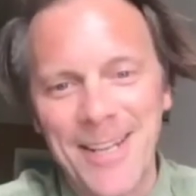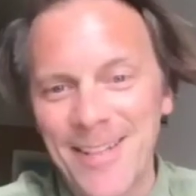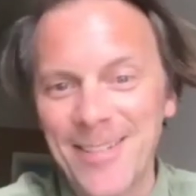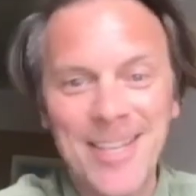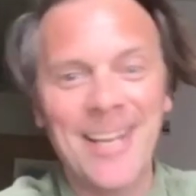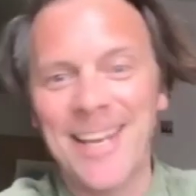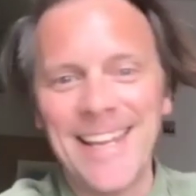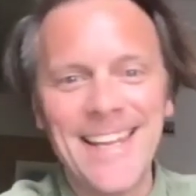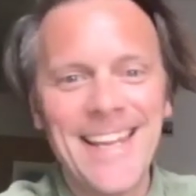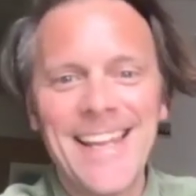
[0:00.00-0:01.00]
And
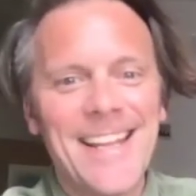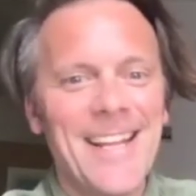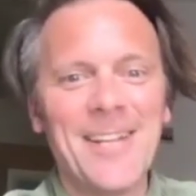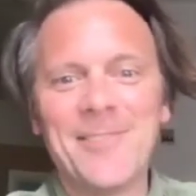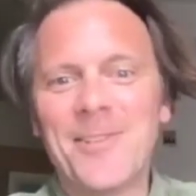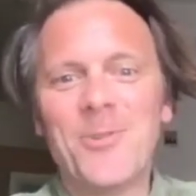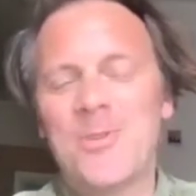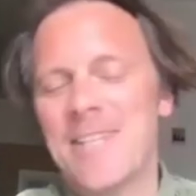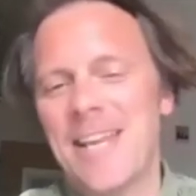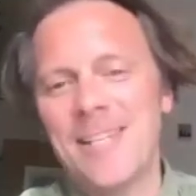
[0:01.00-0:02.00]
suddenly, and so she
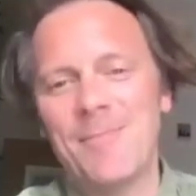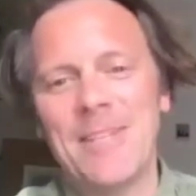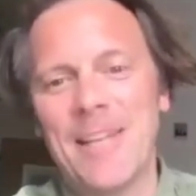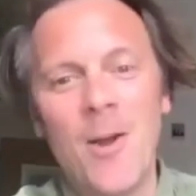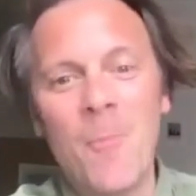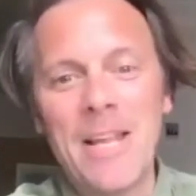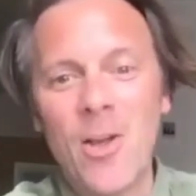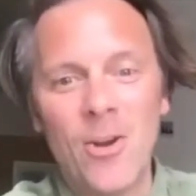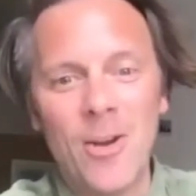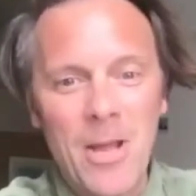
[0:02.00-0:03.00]
was texting me saying, oh my
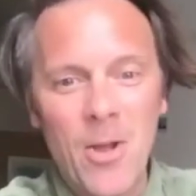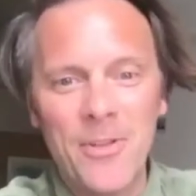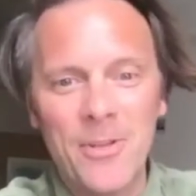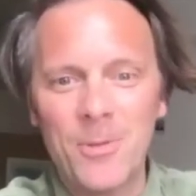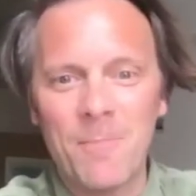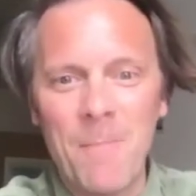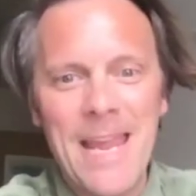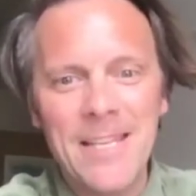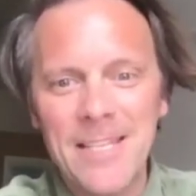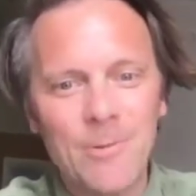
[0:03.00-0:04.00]
God, this was
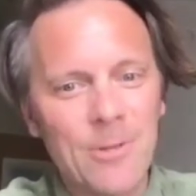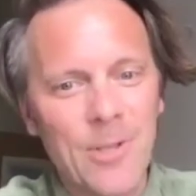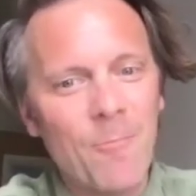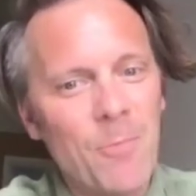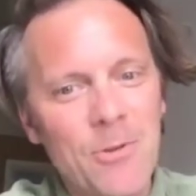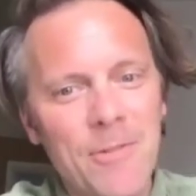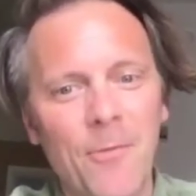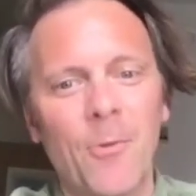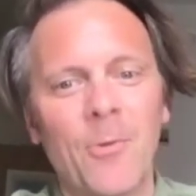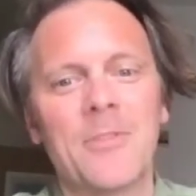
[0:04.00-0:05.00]
amazing. It was so
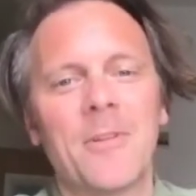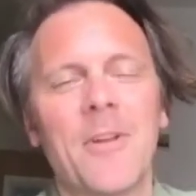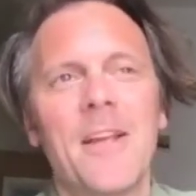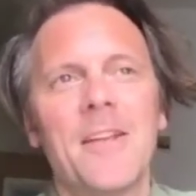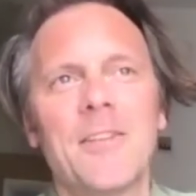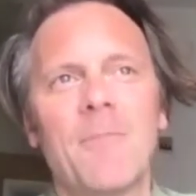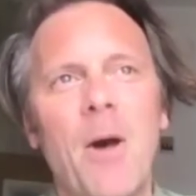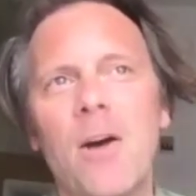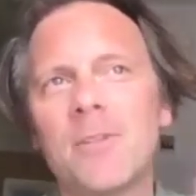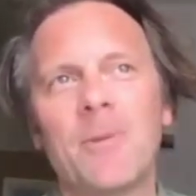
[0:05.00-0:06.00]
beautiful. So
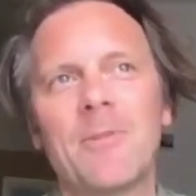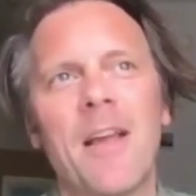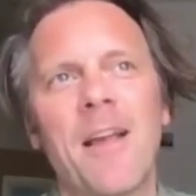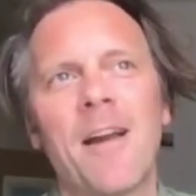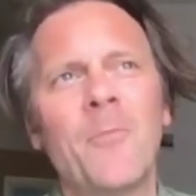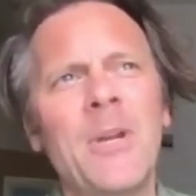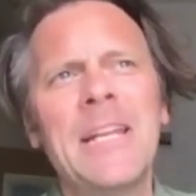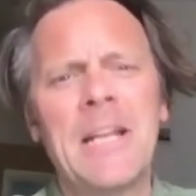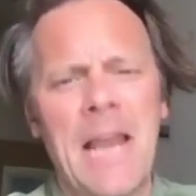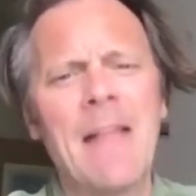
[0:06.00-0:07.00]
part of me was like, I'm really
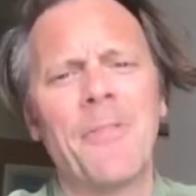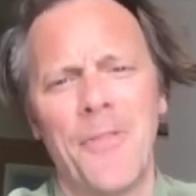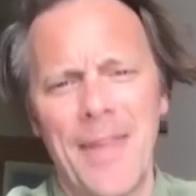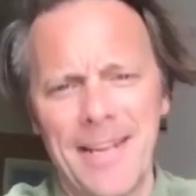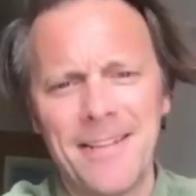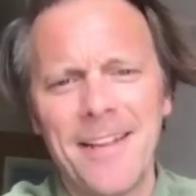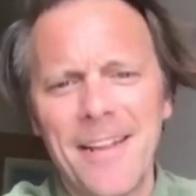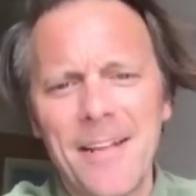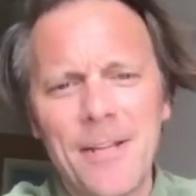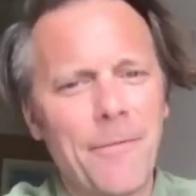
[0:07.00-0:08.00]
glad that they
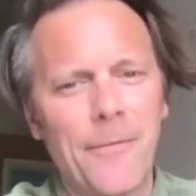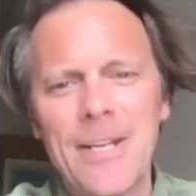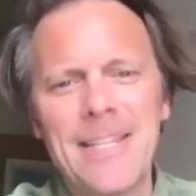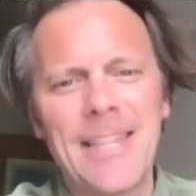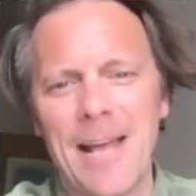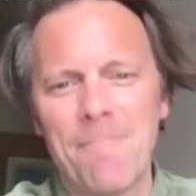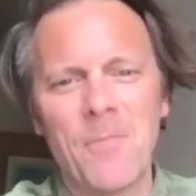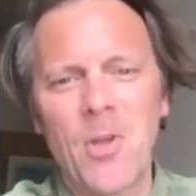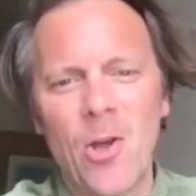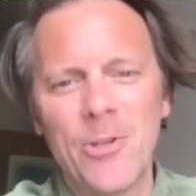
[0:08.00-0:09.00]
freed that
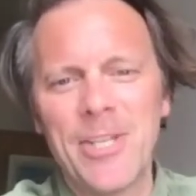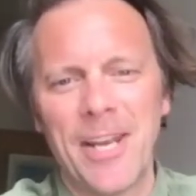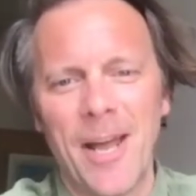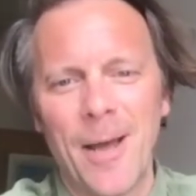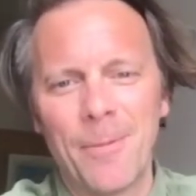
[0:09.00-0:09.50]
content up.